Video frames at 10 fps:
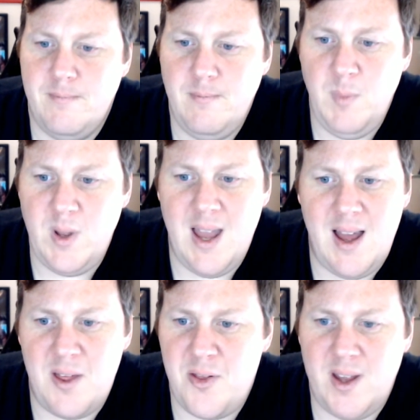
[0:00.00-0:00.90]
Well,
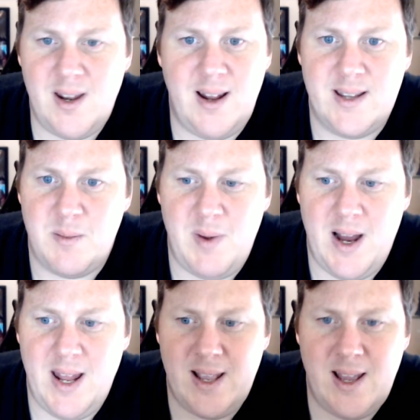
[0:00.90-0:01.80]
yeah, I think that is
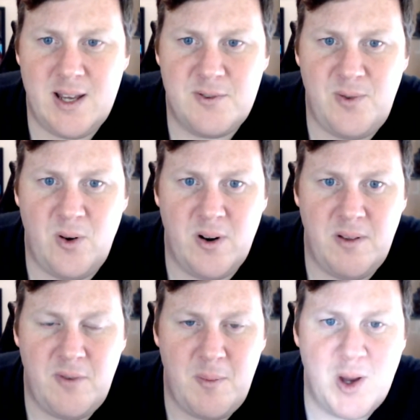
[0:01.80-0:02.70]
about it, guys, for
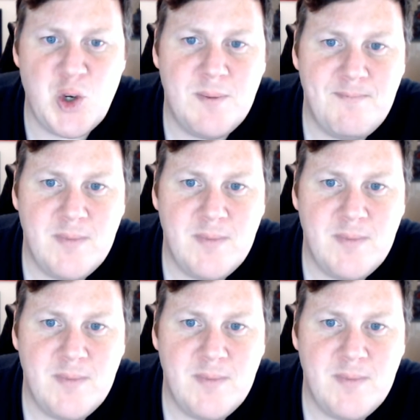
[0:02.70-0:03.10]
the information.